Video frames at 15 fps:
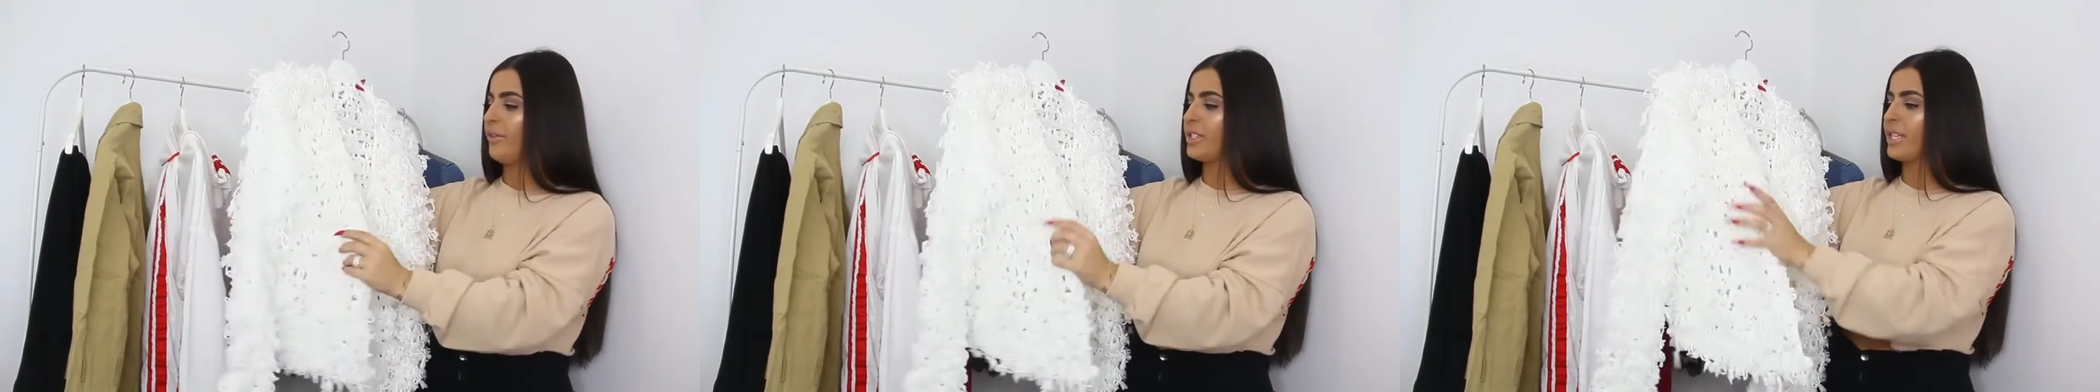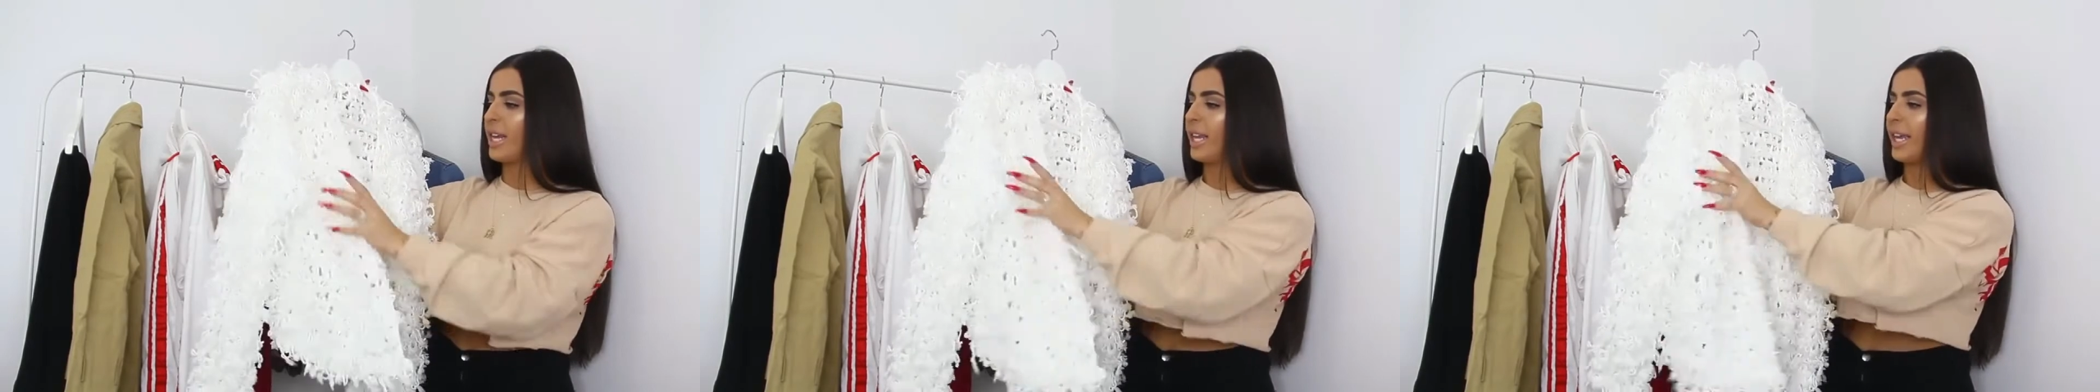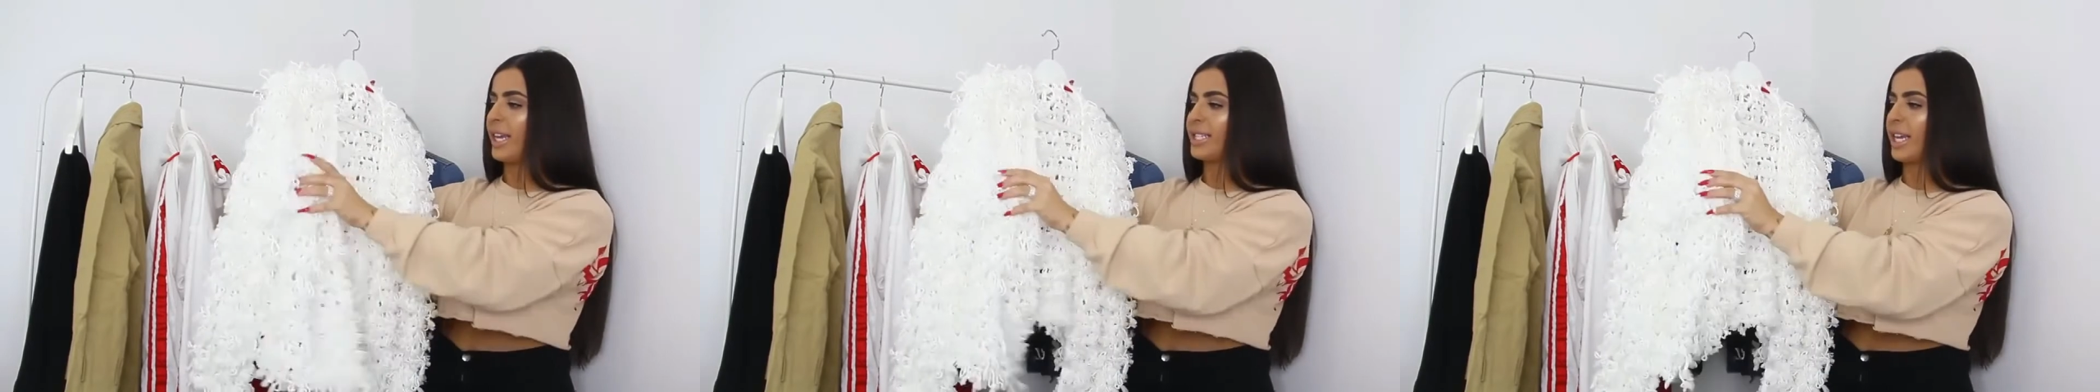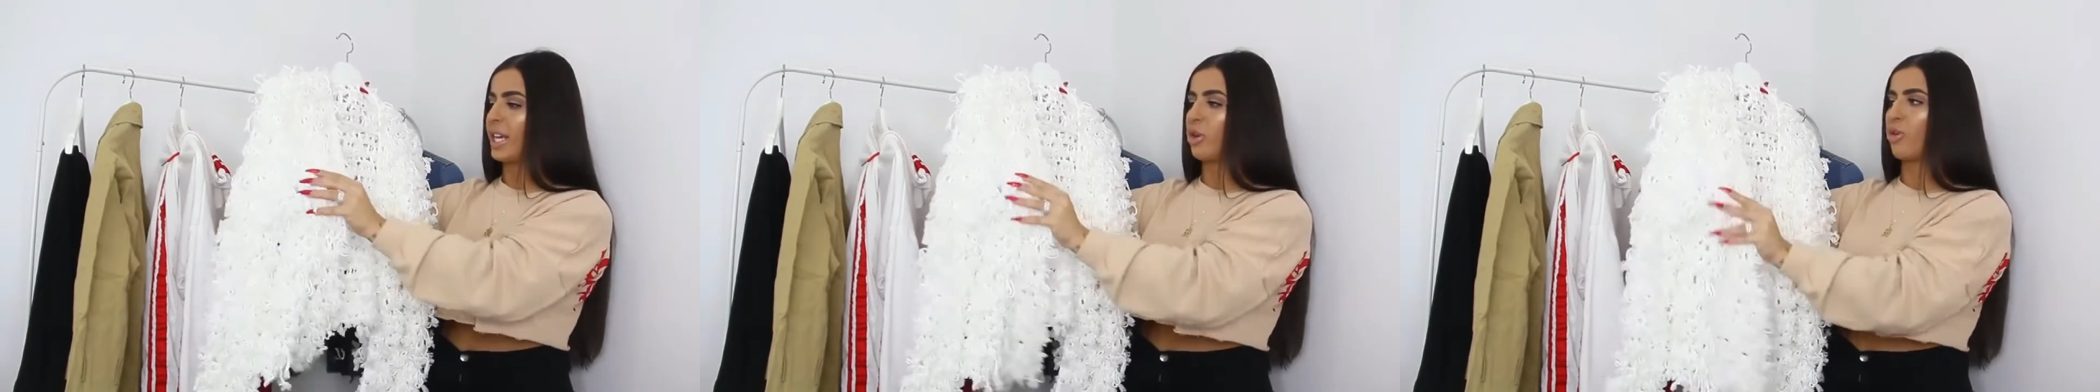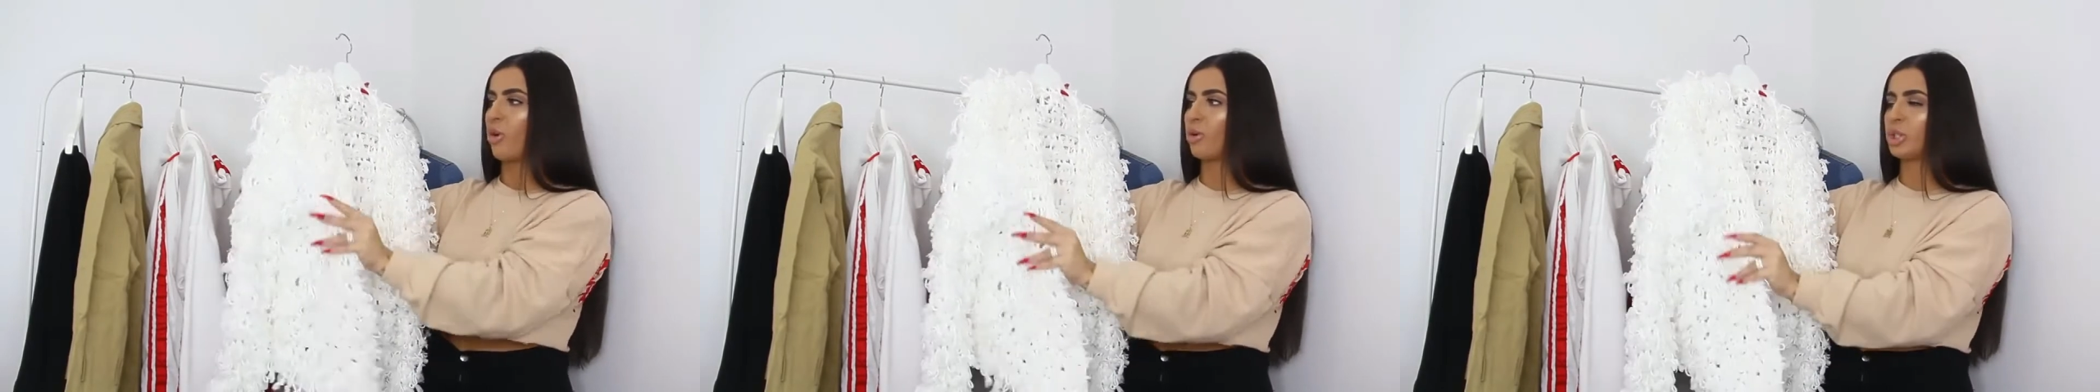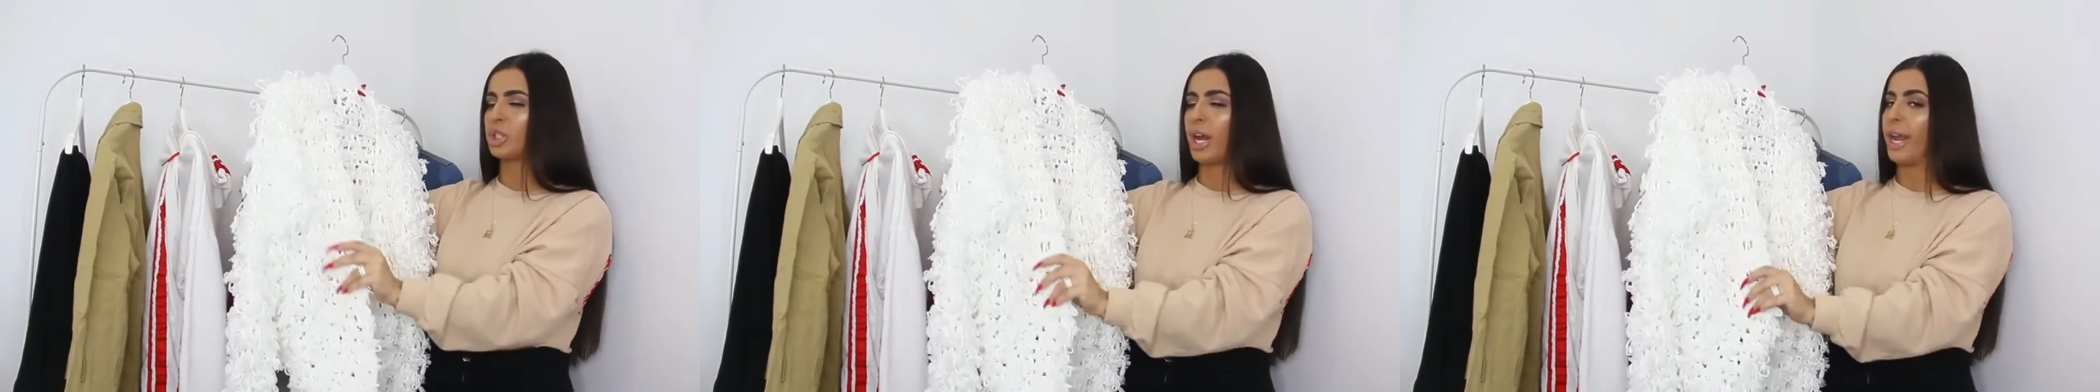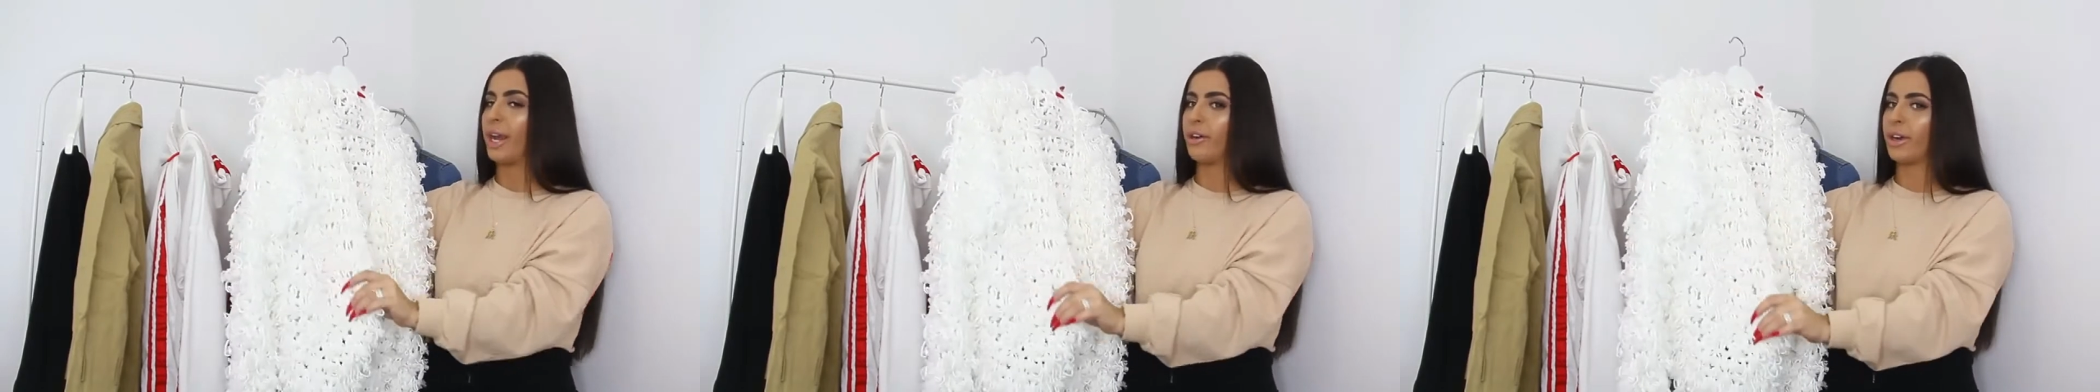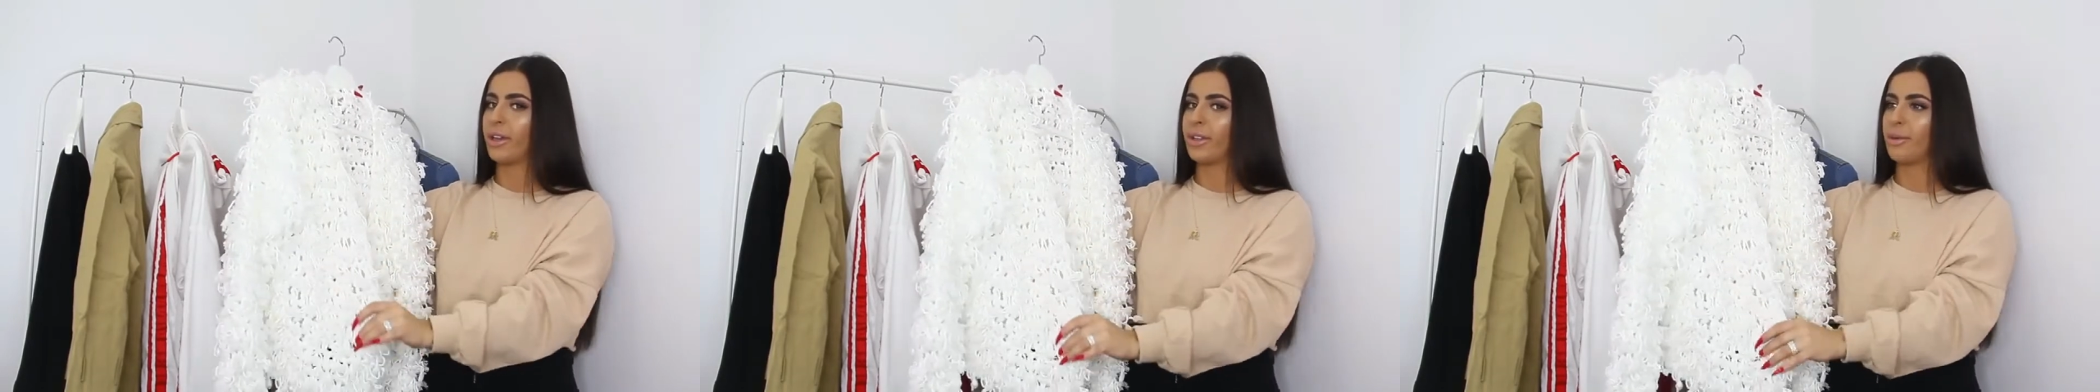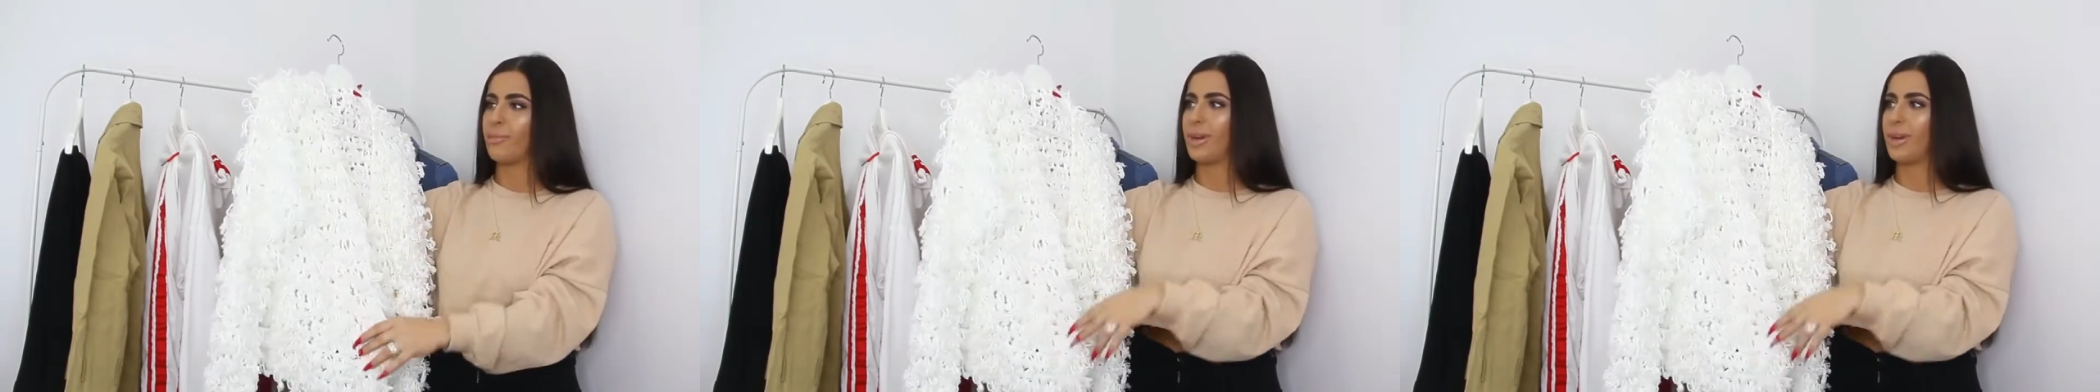I can't even say like it's like crochet